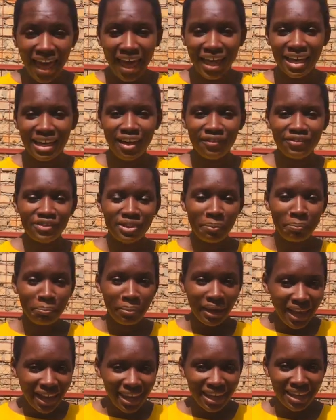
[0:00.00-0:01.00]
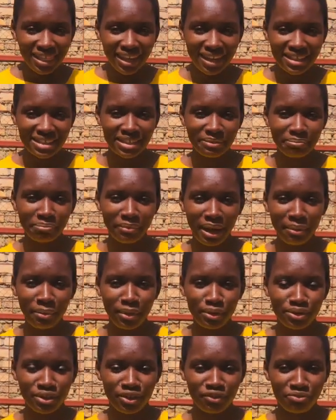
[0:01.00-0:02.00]
And after paying that
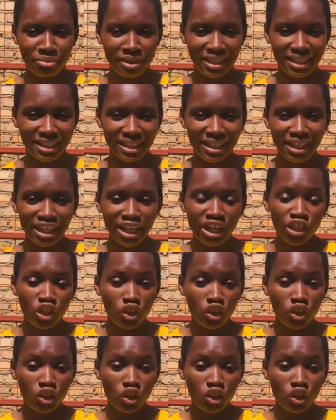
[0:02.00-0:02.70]
amount of money,